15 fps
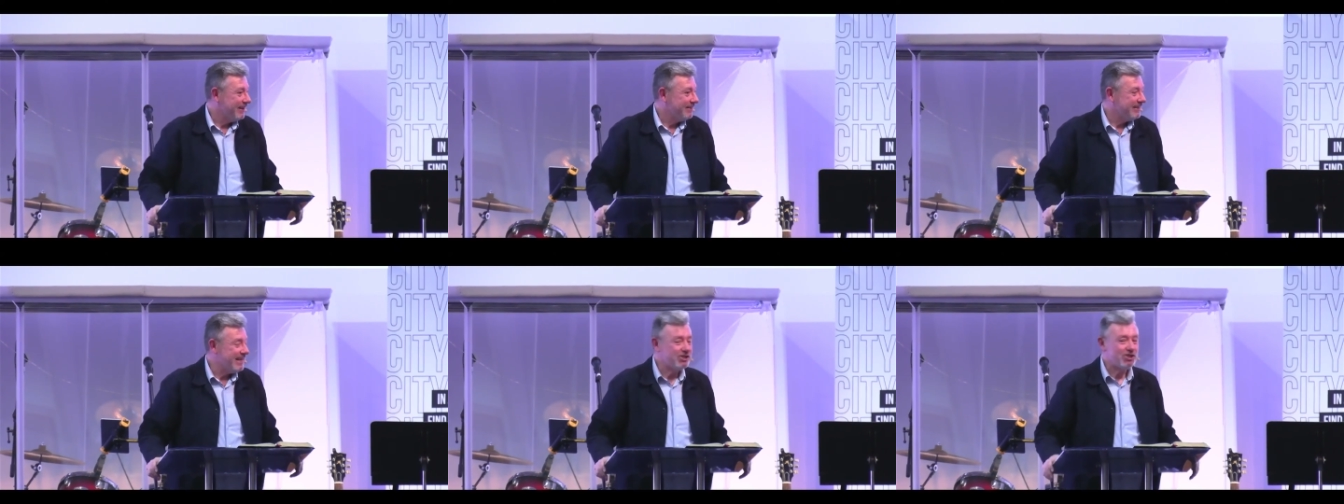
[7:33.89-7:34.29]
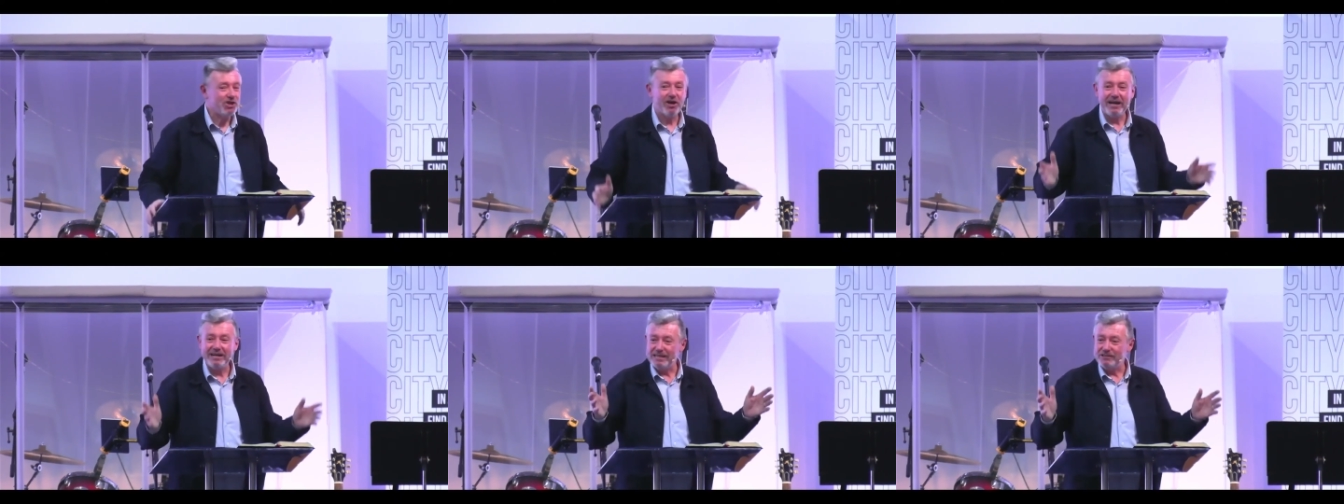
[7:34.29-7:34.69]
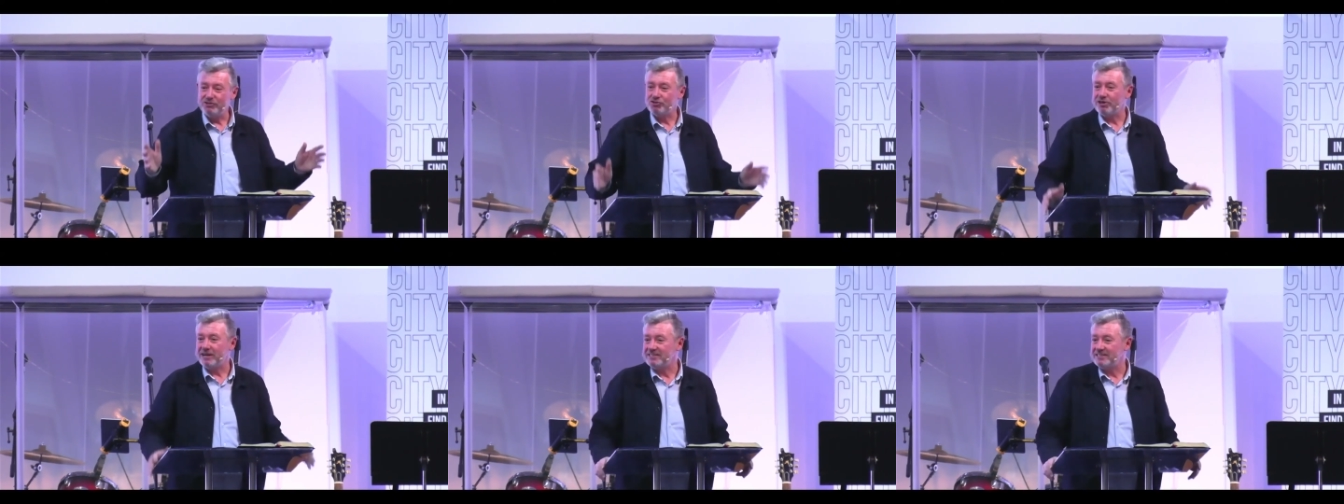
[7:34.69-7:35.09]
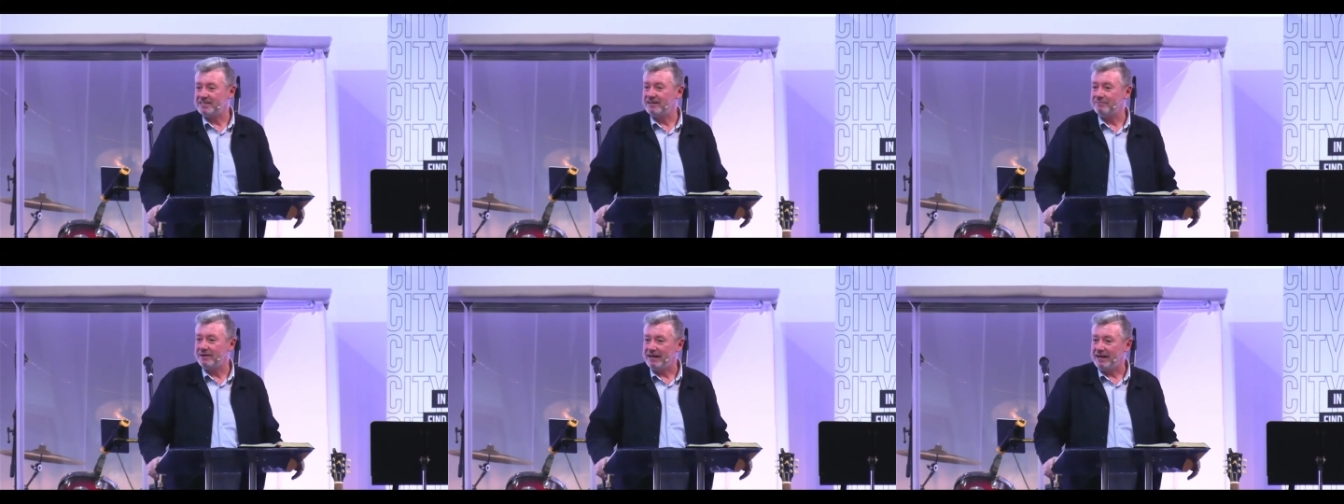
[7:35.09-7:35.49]
They took an interest
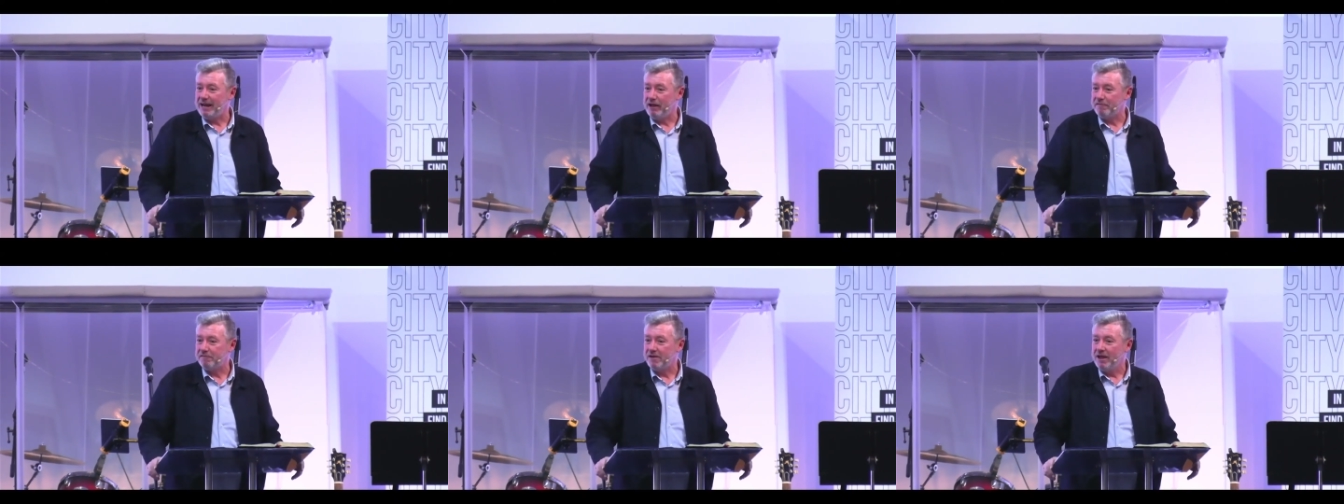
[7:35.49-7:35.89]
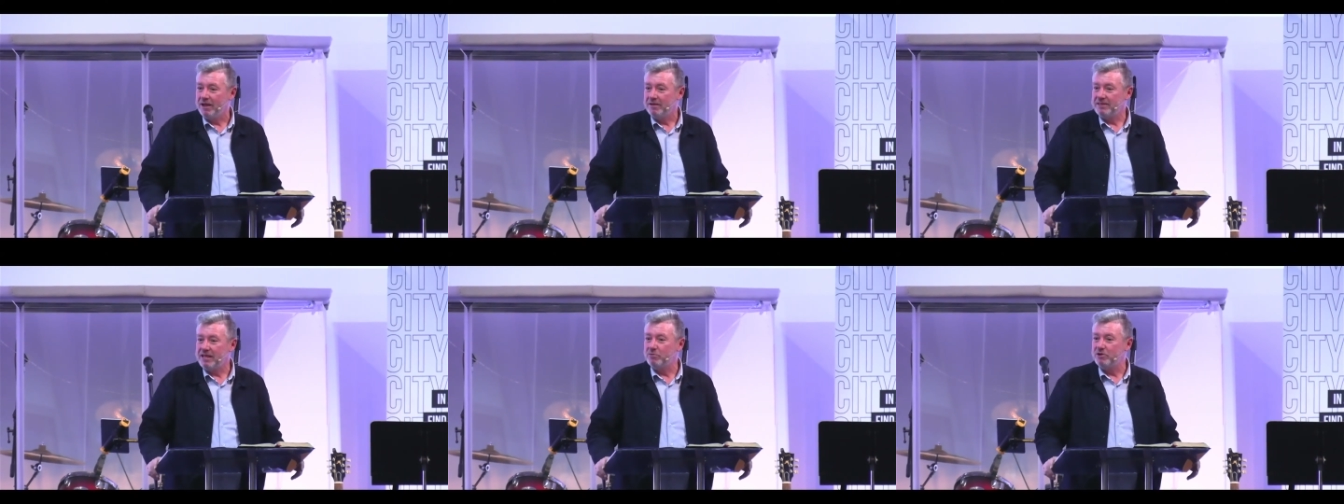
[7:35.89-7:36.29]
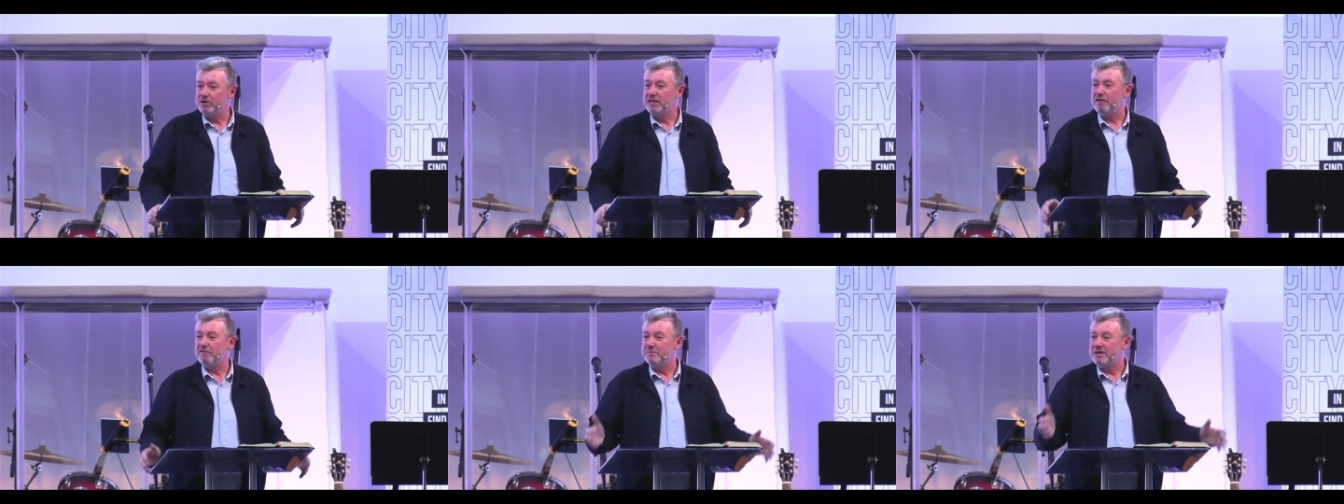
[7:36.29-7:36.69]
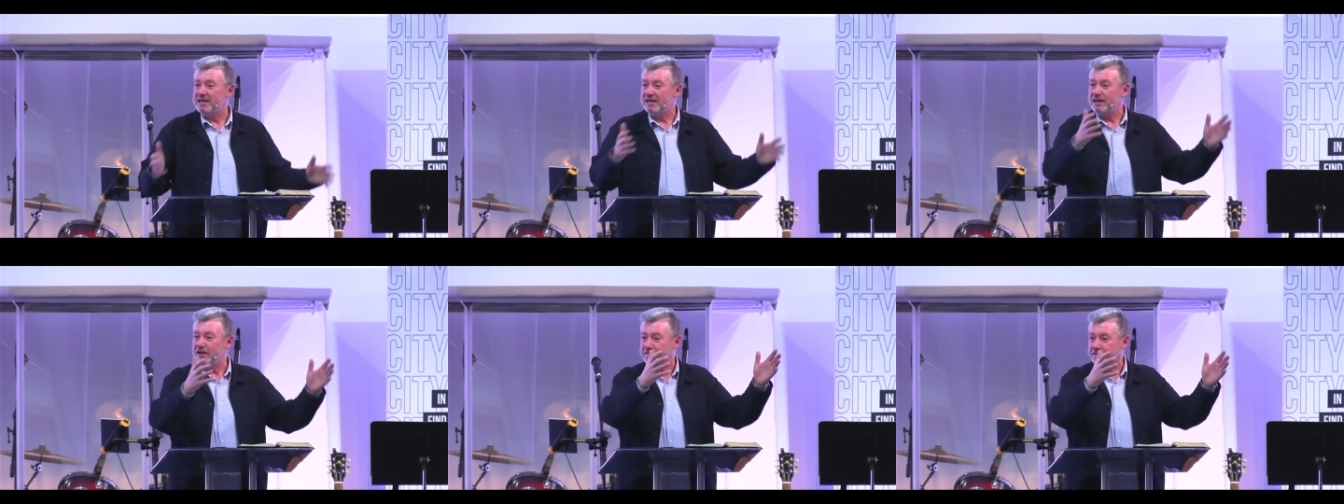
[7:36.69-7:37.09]
in my life. They would give me
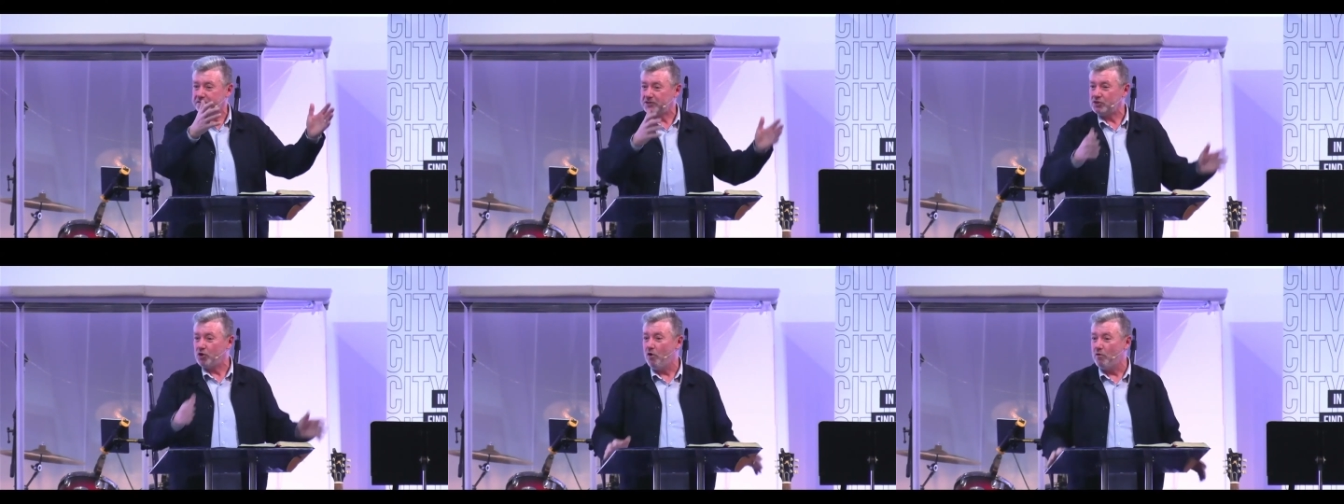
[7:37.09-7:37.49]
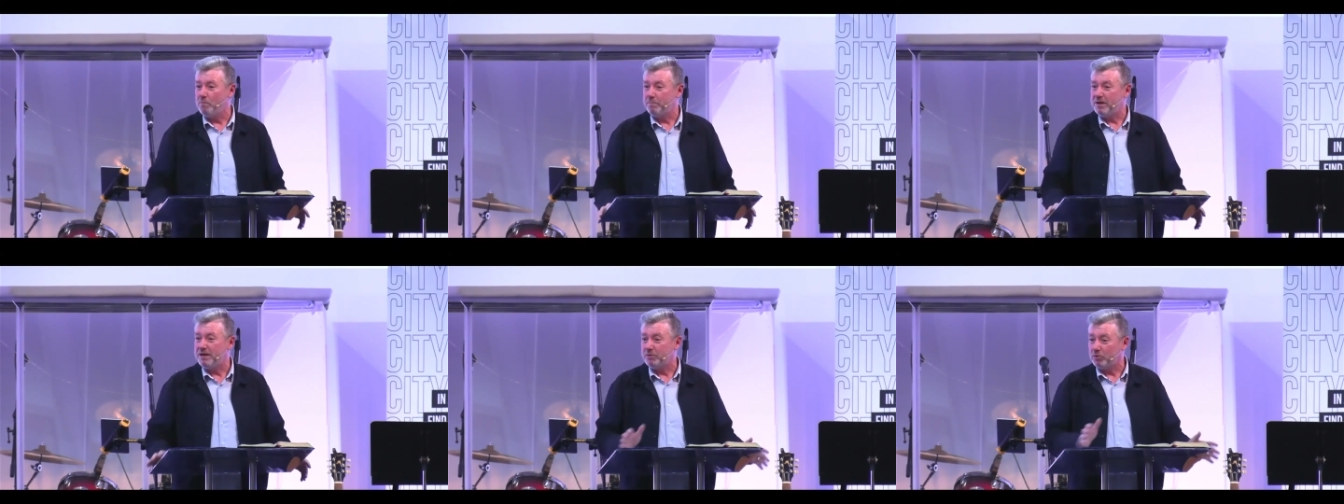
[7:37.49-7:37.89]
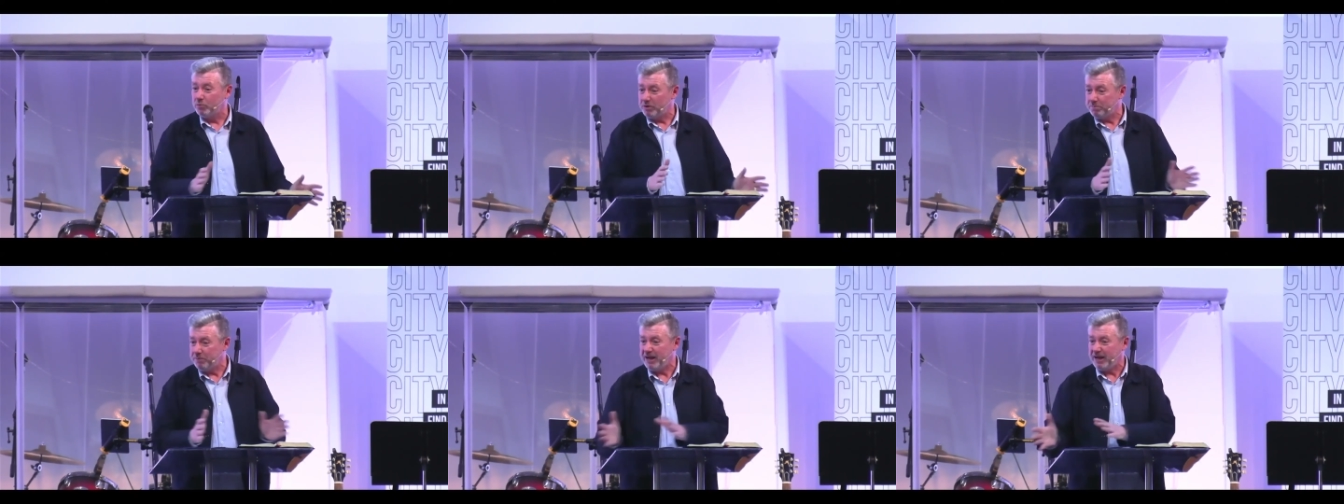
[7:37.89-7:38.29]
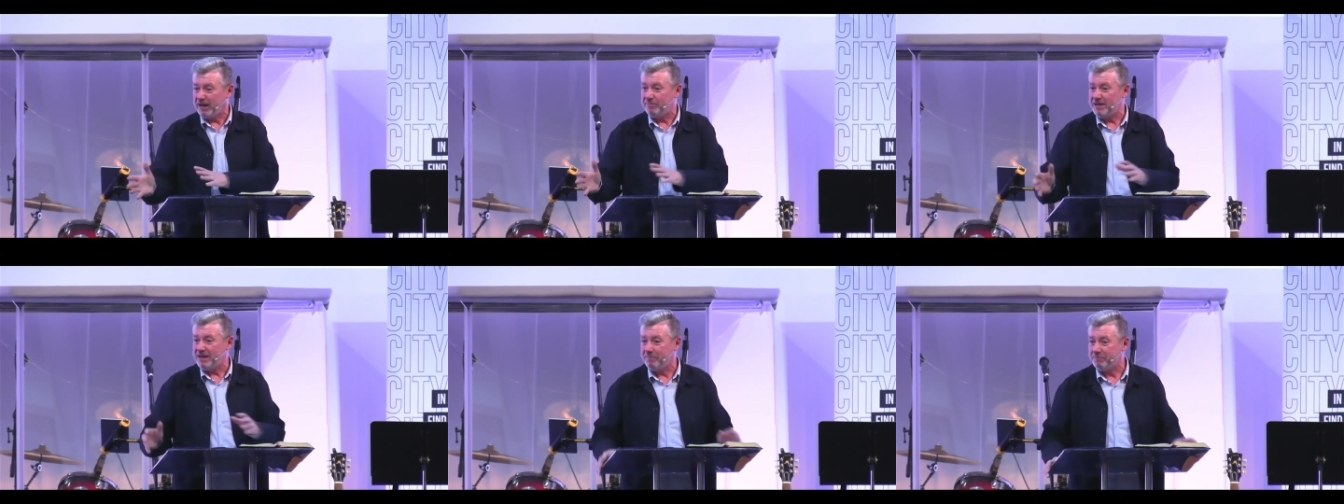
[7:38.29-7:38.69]
lifts home. People would pick
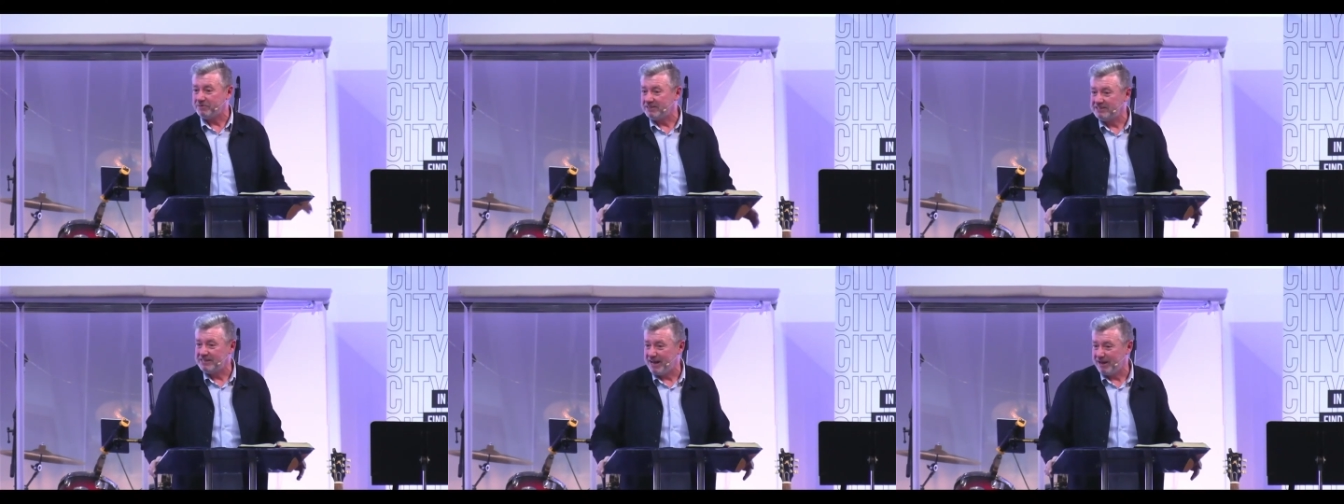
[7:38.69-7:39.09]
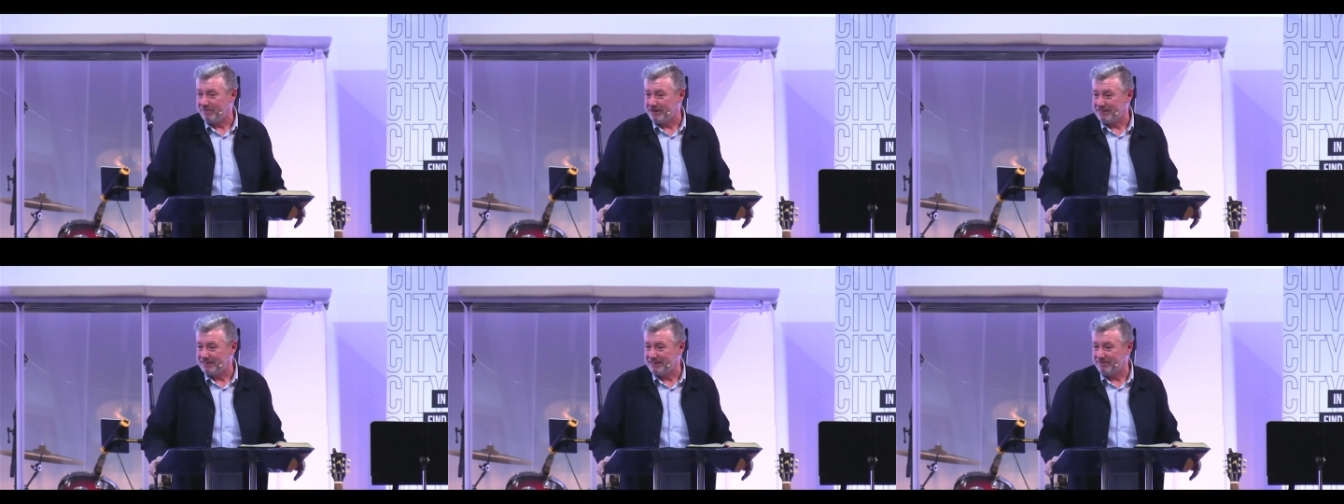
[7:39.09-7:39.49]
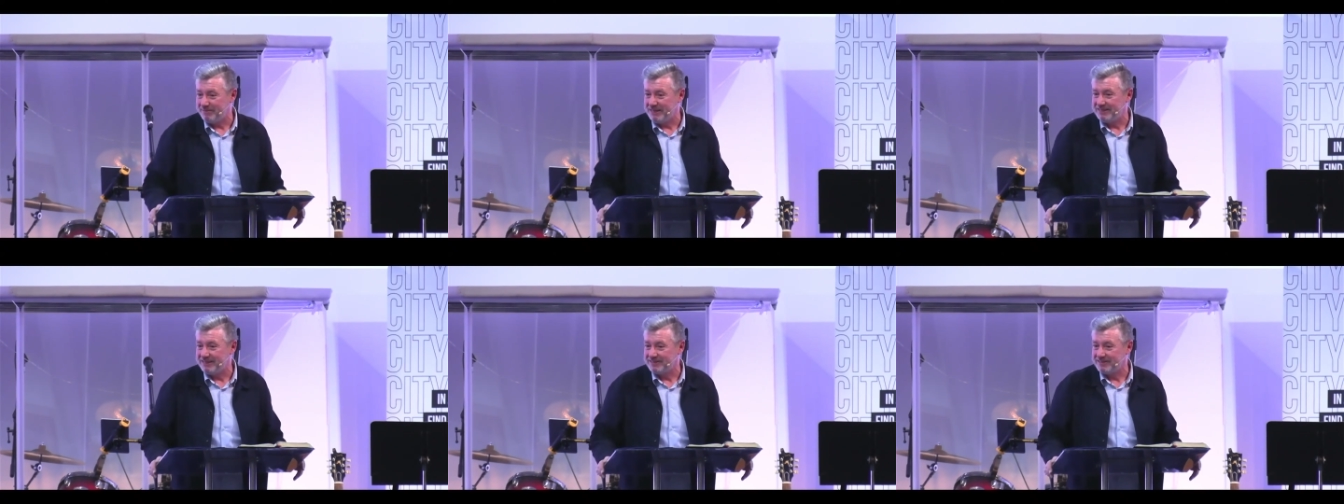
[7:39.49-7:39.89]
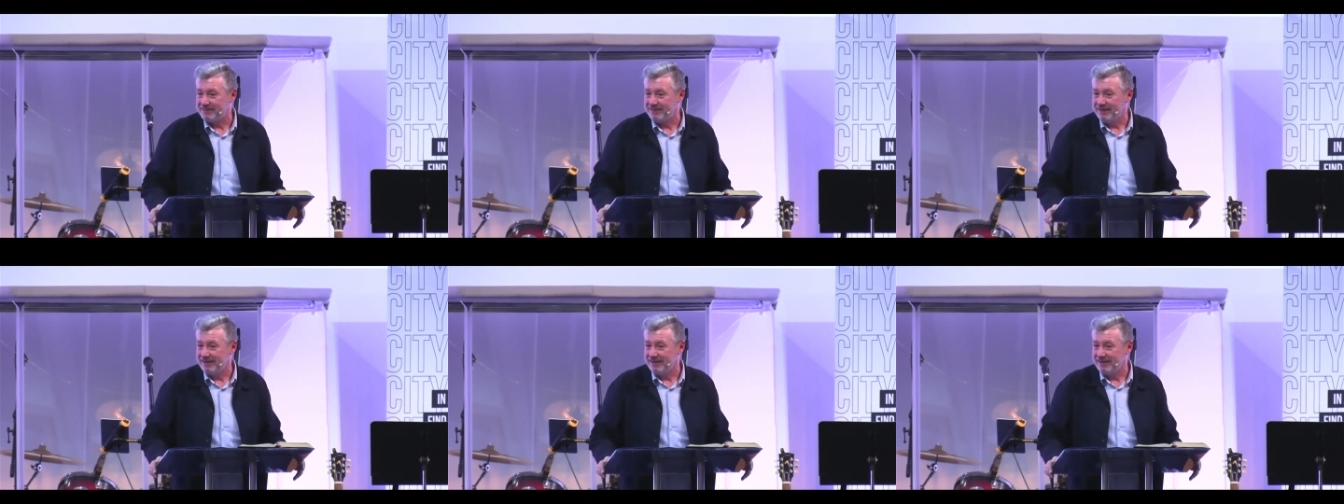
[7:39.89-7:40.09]
me up to take me to the meetings.